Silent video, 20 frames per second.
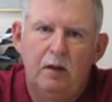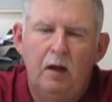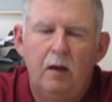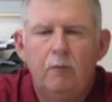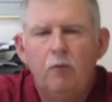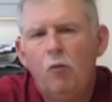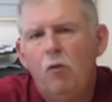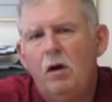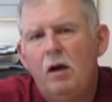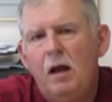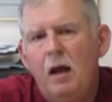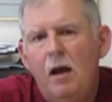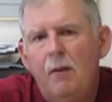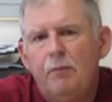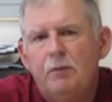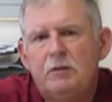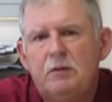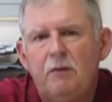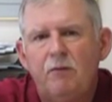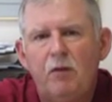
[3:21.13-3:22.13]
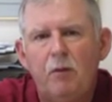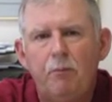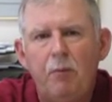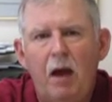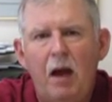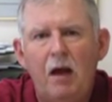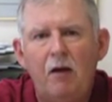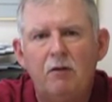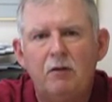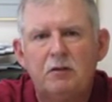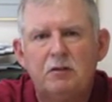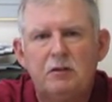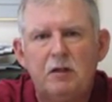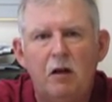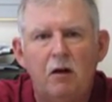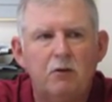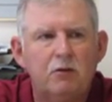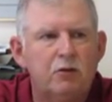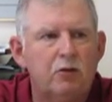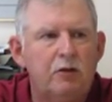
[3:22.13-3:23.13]
But what happens if the buyer and
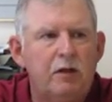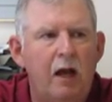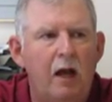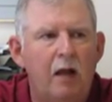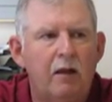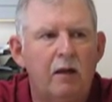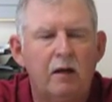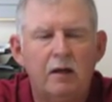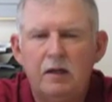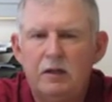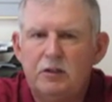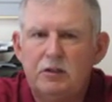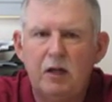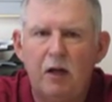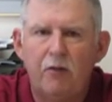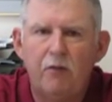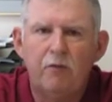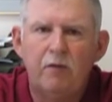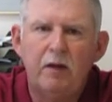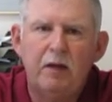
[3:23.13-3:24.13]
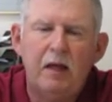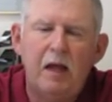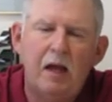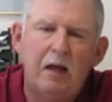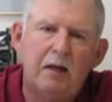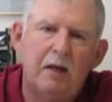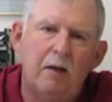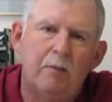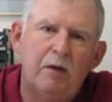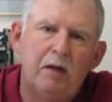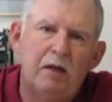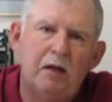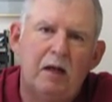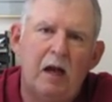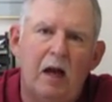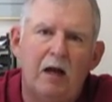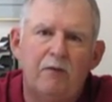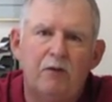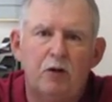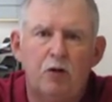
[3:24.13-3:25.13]
sellers are yelling at each other and they can't come to any
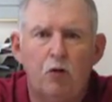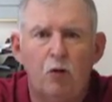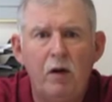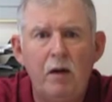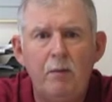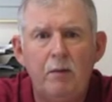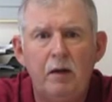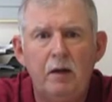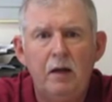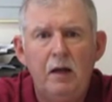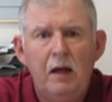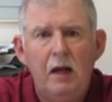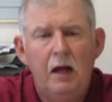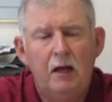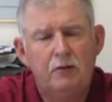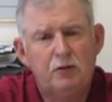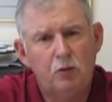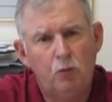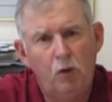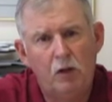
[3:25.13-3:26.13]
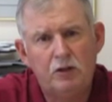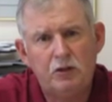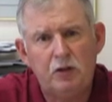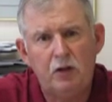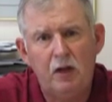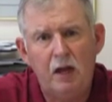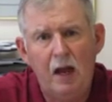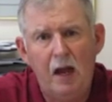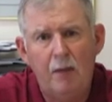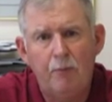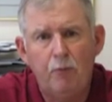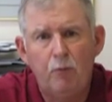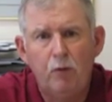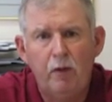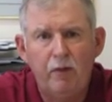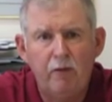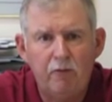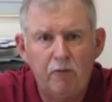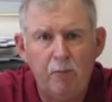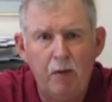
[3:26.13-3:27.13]
kind of agreement as to what's going to happen
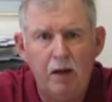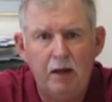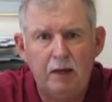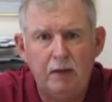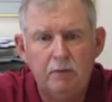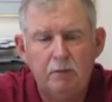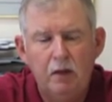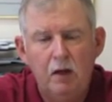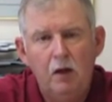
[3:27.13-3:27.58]
with this money?